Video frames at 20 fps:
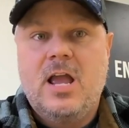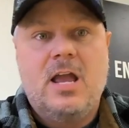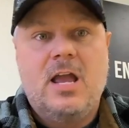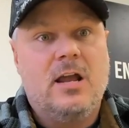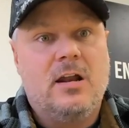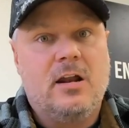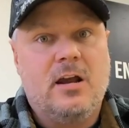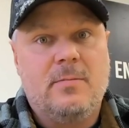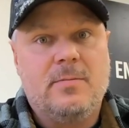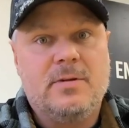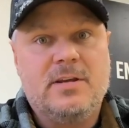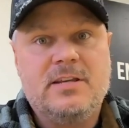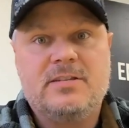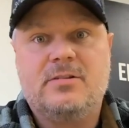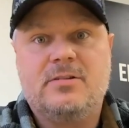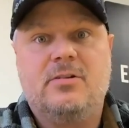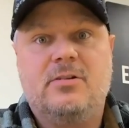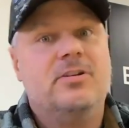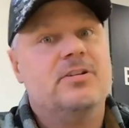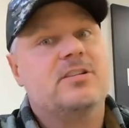And um, he
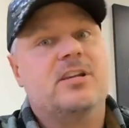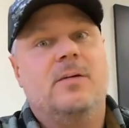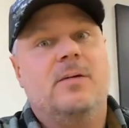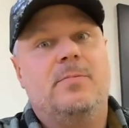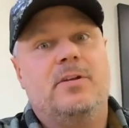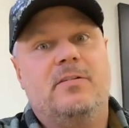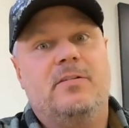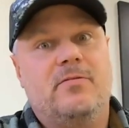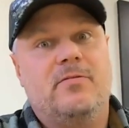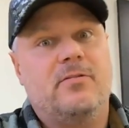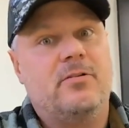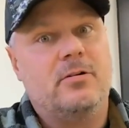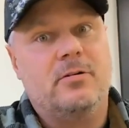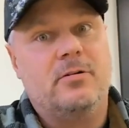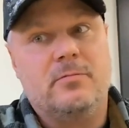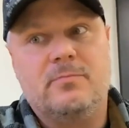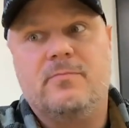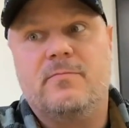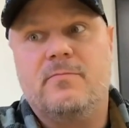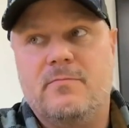sold his company
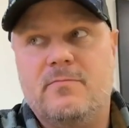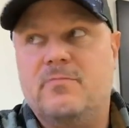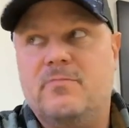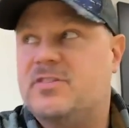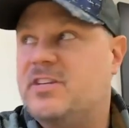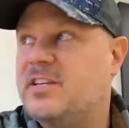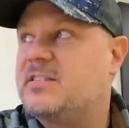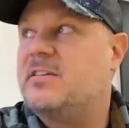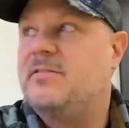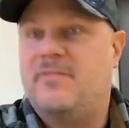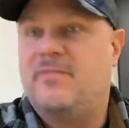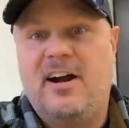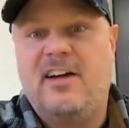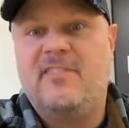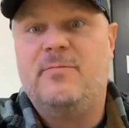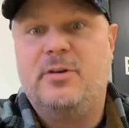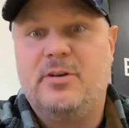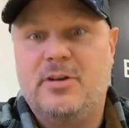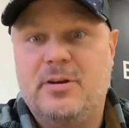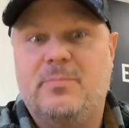for
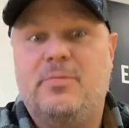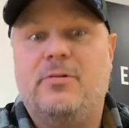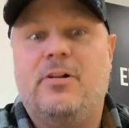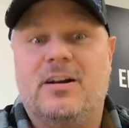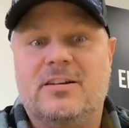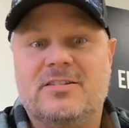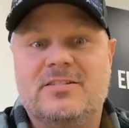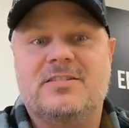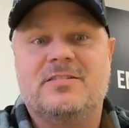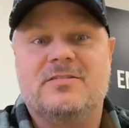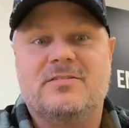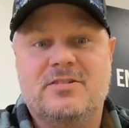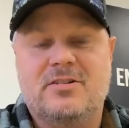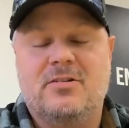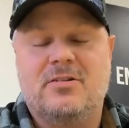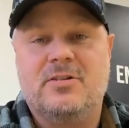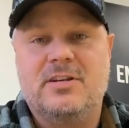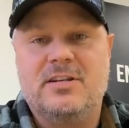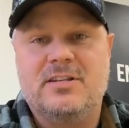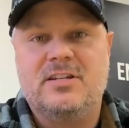65 million plus, and
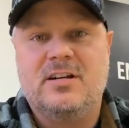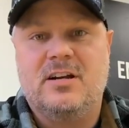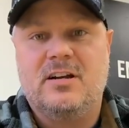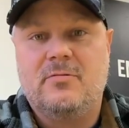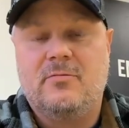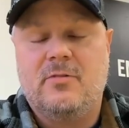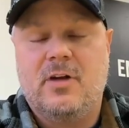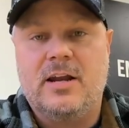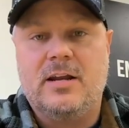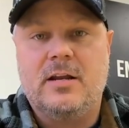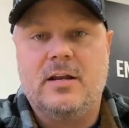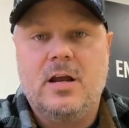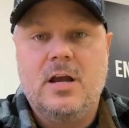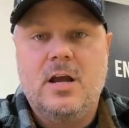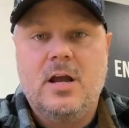so he's done it right.